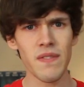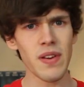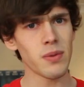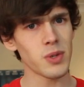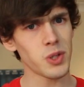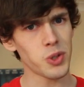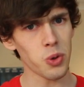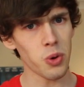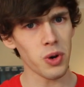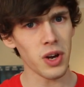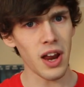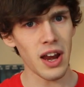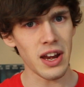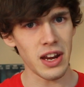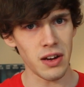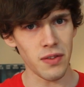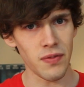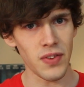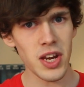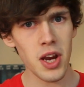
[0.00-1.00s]
Favourite storyline
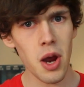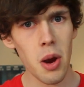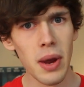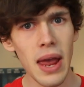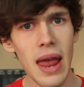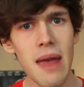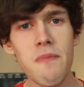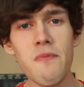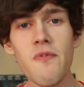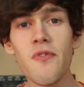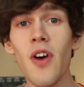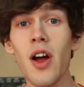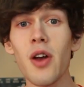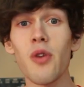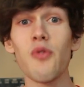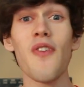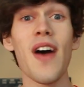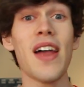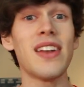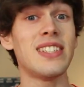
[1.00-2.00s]
in a video game?
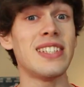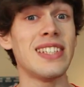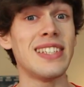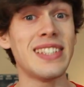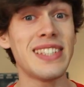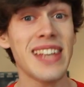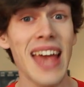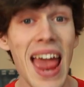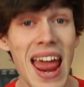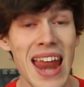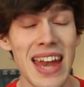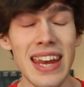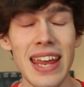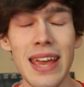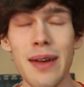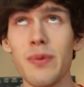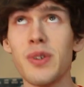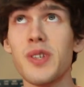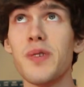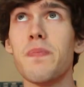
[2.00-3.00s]
Final Fantasy X.
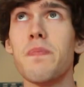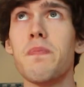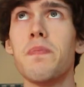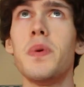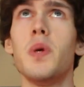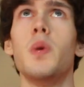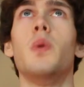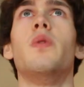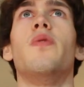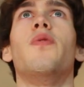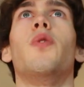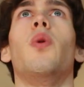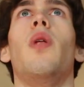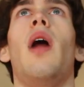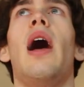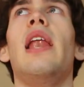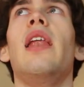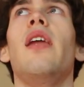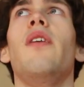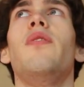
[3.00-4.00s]
It was beautiful.
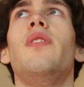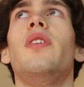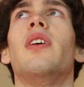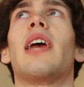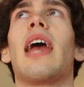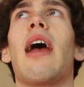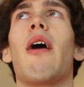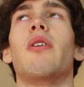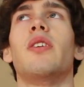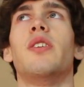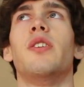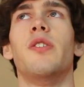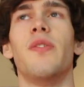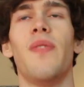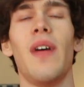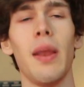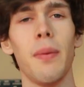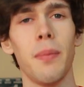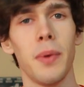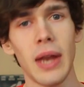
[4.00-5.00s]
I loved the character
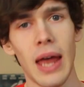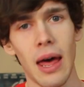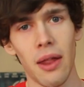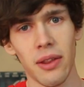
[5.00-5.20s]
development,